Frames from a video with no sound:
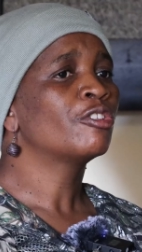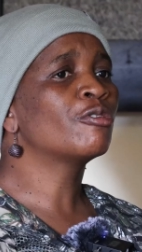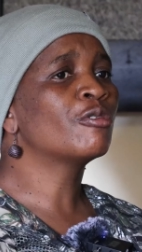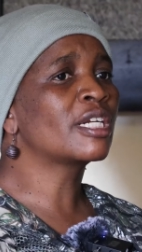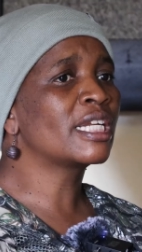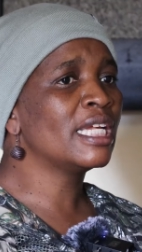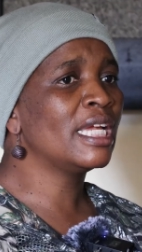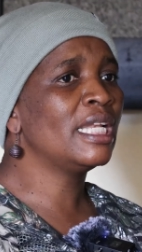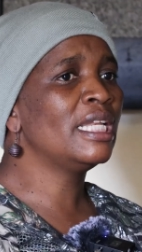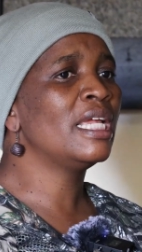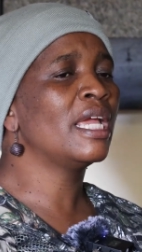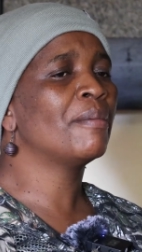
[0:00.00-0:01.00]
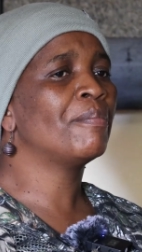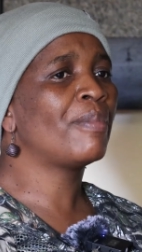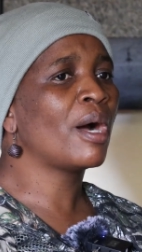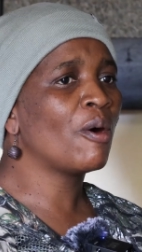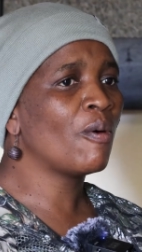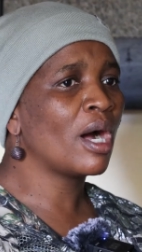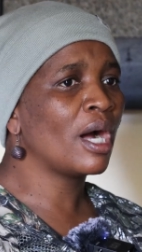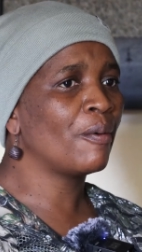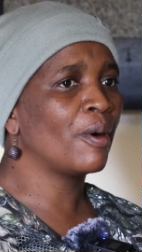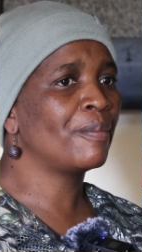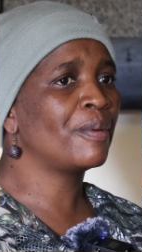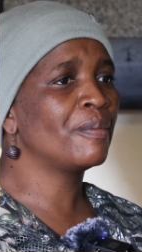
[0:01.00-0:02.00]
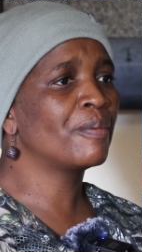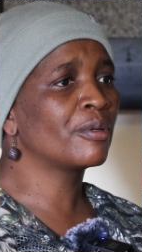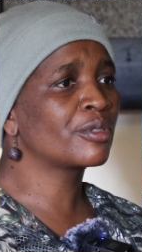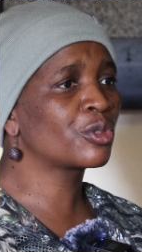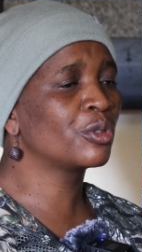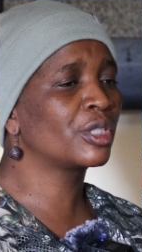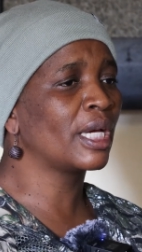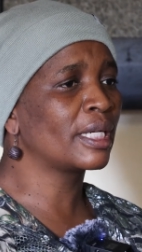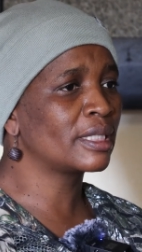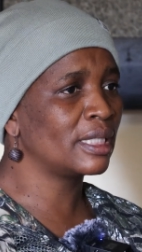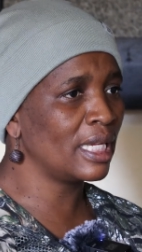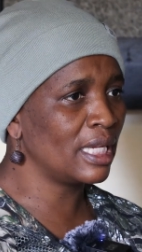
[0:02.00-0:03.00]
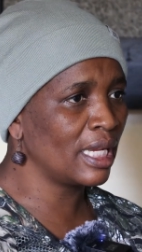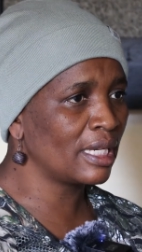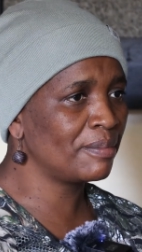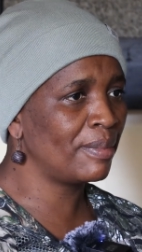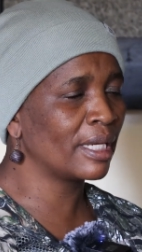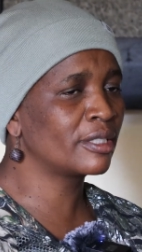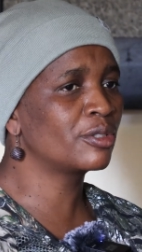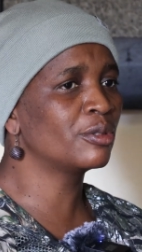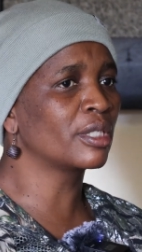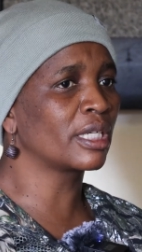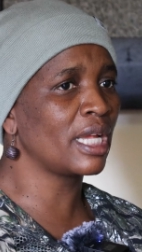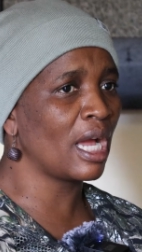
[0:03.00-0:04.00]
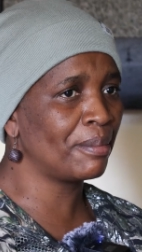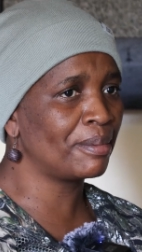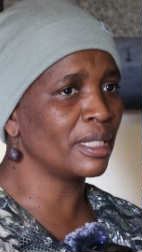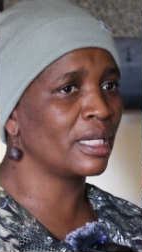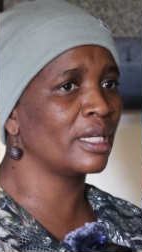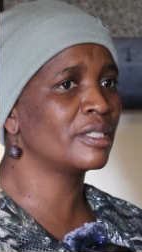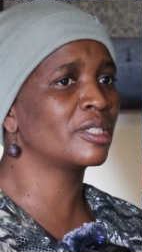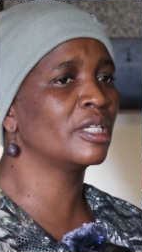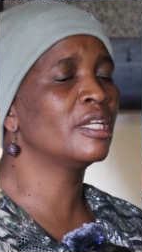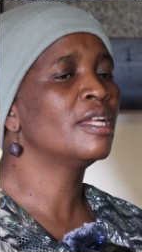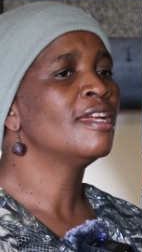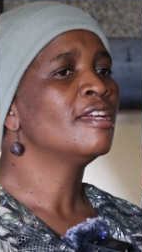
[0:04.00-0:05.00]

to really empower our people so that they get back to reapplication,